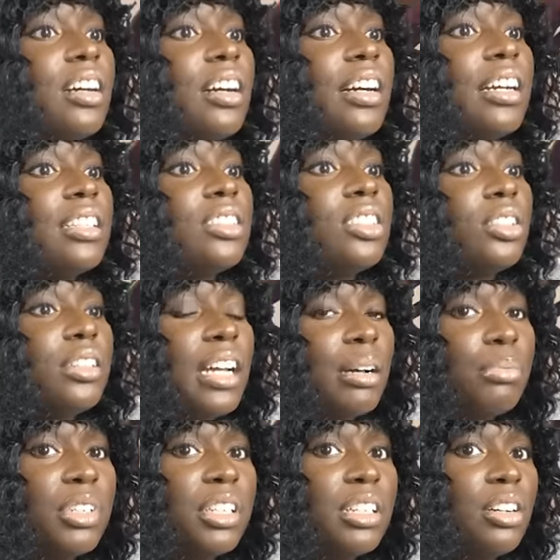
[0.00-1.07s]
Alright, so now
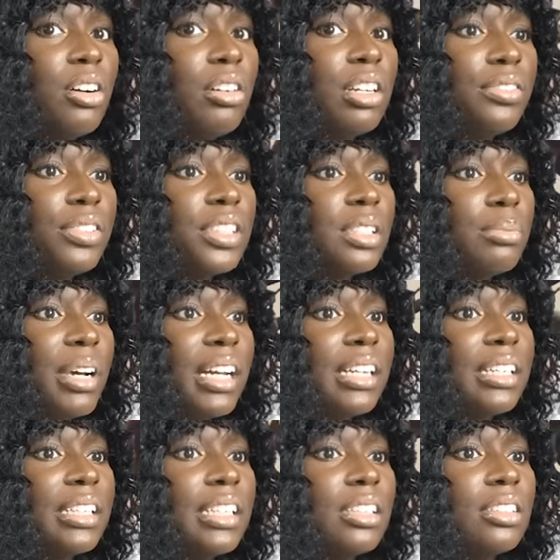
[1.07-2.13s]
I'm gonna go look for
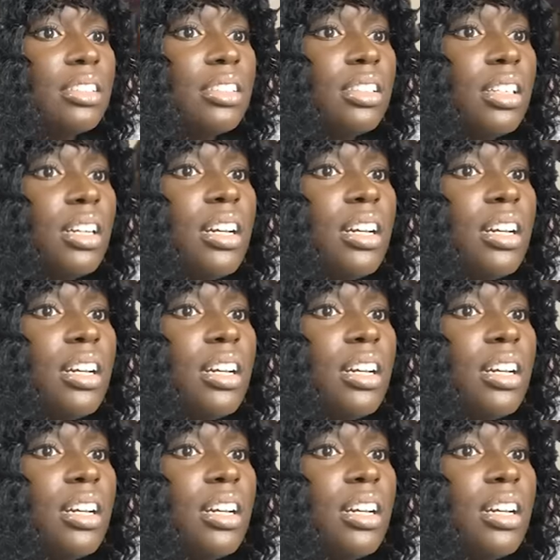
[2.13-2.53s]
somebody to kill.